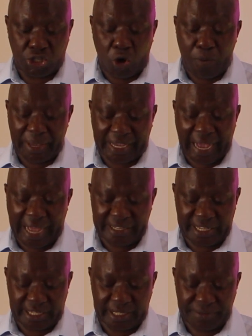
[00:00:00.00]
show me
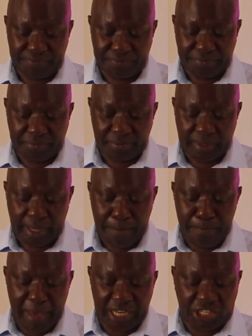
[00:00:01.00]
kindness.
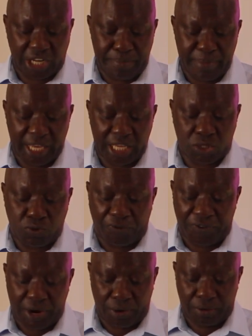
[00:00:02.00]
Mention me to
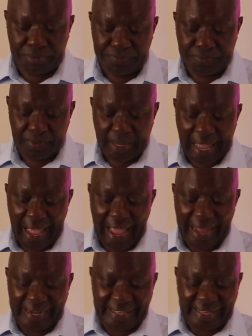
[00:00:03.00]
Pharaoh
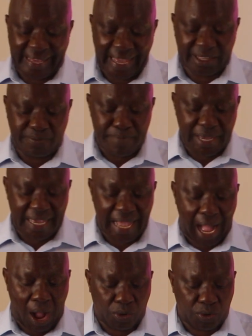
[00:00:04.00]
and get me
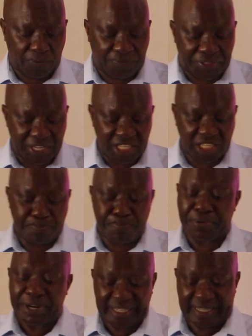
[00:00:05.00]
out of this
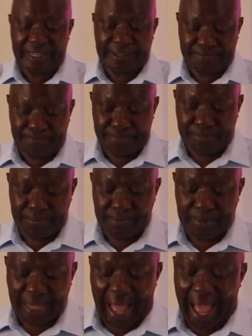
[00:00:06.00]
prison."
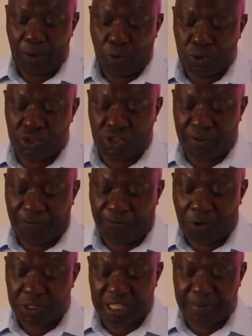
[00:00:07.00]
I was
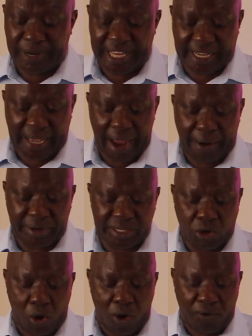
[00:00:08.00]
forcibly
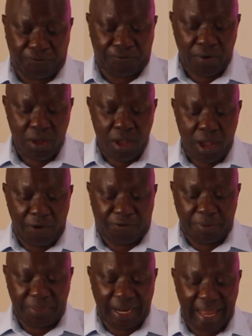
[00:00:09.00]
carried off from the